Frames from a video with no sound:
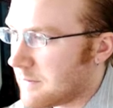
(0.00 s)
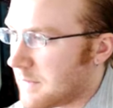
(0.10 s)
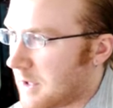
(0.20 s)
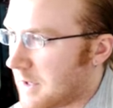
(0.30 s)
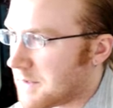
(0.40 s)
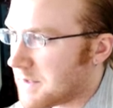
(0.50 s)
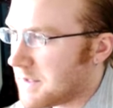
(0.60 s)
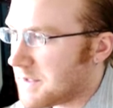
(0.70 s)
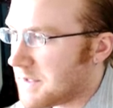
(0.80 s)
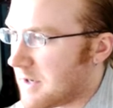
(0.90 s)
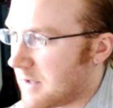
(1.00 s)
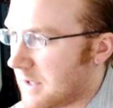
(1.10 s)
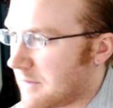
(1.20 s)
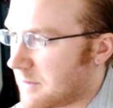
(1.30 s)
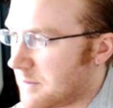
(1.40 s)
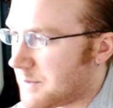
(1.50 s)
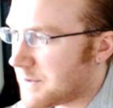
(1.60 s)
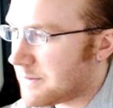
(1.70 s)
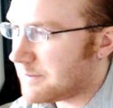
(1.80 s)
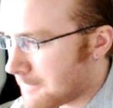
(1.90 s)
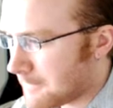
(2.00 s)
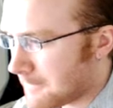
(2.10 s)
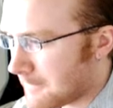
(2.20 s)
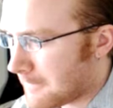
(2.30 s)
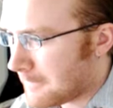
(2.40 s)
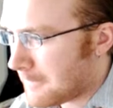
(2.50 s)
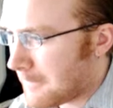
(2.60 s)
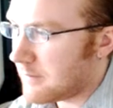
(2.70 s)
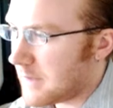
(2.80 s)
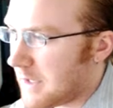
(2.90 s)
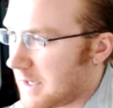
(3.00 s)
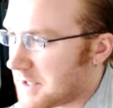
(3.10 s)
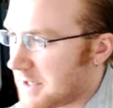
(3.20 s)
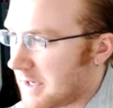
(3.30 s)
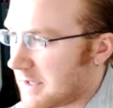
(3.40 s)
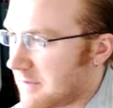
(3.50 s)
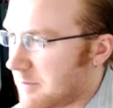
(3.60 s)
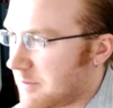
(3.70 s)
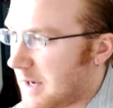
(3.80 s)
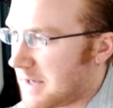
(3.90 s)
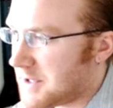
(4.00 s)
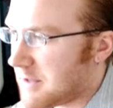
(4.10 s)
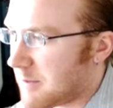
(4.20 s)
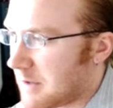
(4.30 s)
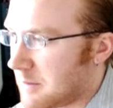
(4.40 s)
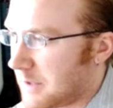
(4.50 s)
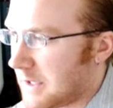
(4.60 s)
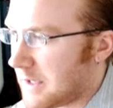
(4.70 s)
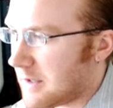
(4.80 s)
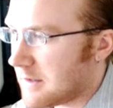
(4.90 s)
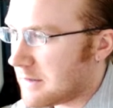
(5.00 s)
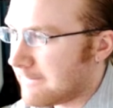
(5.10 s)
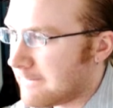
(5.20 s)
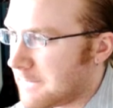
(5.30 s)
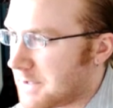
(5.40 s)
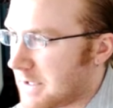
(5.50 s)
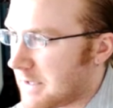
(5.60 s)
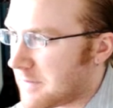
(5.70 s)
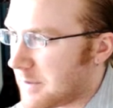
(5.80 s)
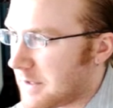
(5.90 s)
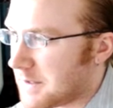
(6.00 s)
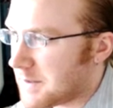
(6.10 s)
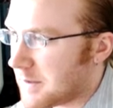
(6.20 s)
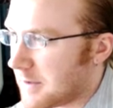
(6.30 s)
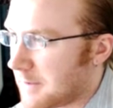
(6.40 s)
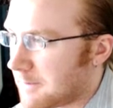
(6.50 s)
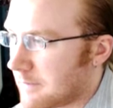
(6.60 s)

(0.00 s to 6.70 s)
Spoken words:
Okay, so this is now live. Oops. And actually, I should have probably played here, because then you'd have to play this one, right?